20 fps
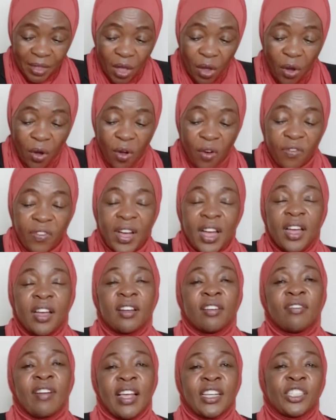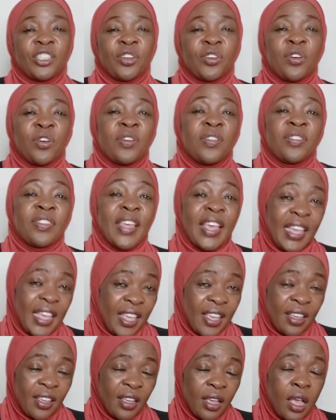over rational
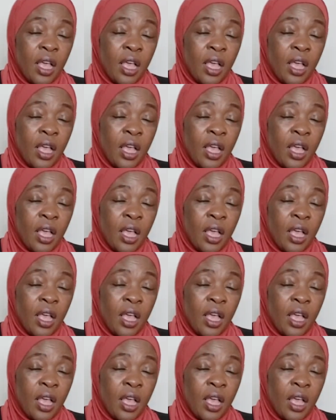thinking.